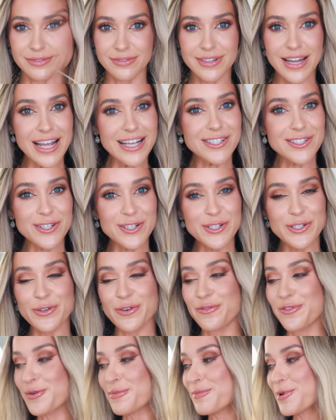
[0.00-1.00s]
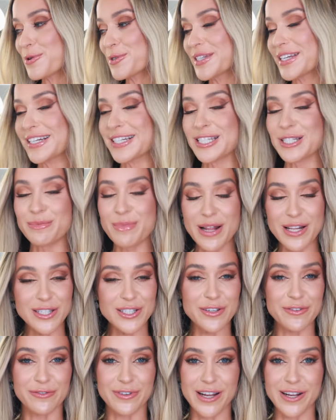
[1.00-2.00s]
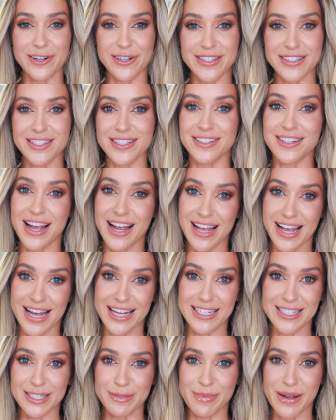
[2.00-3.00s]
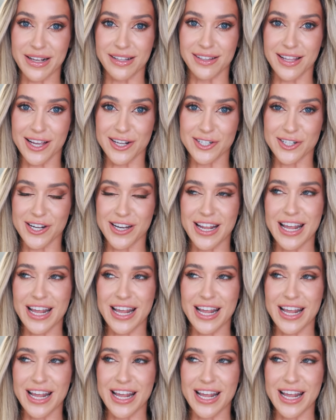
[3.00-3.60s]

Next are two of the most expensive fragrances I added to my collection,